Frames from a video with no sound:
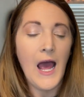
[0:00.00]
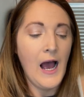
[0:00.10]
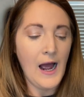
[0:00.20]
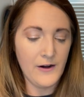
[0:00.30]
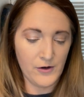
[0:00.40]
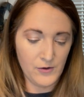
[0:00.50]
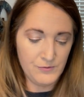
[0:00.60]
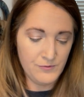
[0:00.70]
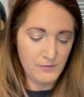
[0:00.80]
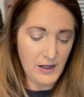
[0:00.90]
I don't know.
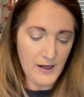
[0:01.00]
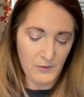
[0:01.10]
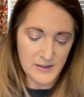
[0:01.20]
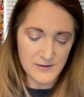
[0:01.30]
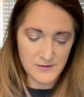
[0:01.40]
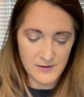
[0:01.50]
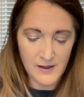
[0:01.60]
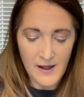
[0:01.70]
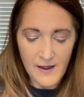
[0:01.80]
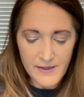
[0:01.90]
Anyways,
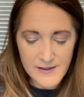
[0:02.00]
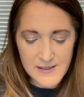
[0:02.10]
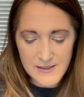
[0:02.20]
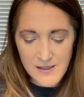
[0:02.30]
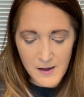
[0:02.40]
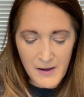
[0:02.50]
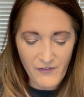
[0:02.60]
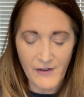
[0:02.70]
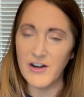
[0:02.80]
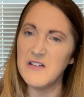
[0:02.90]
this is not my
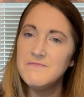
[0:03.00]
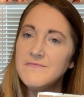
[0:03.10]
favorite.